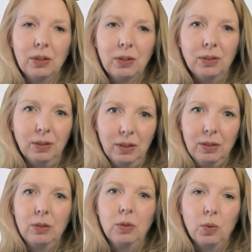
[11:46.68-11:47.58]
all
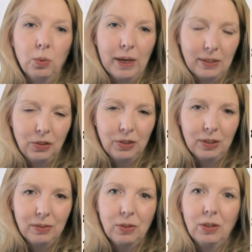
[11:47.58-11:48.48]

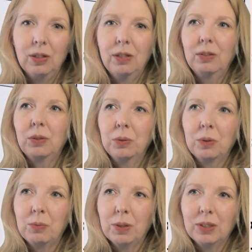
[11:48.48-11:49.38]
questions, all
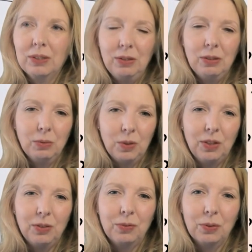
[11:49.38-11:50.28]
core words used
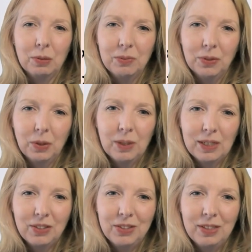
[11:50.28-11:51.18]
in the form of a
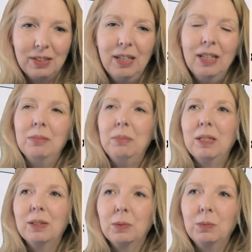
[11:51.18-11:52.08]
question,
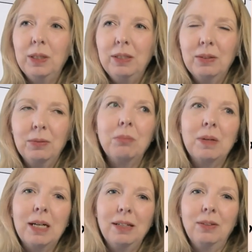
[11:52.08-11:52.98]
because we don't
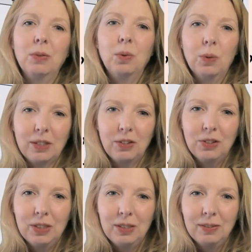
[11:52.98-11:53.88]
model
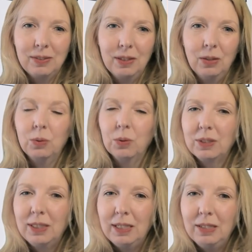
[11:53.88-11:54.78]
questions or
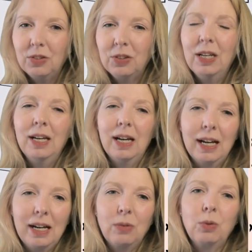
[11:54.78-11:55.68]
teach
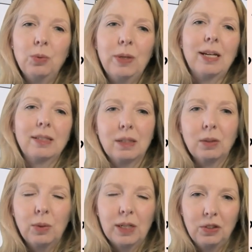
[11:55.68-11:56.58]
how to ask
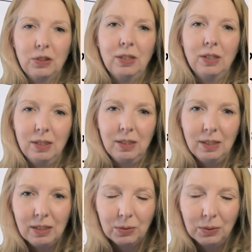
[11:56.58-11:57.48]
a question
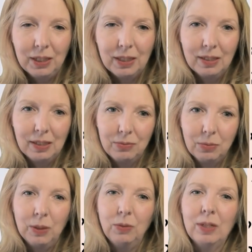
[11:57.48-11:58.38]
nearly enough.
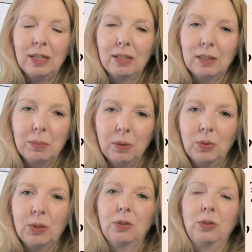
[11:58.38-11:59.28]
We do not
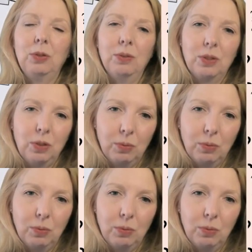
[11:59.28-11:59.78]
expose our students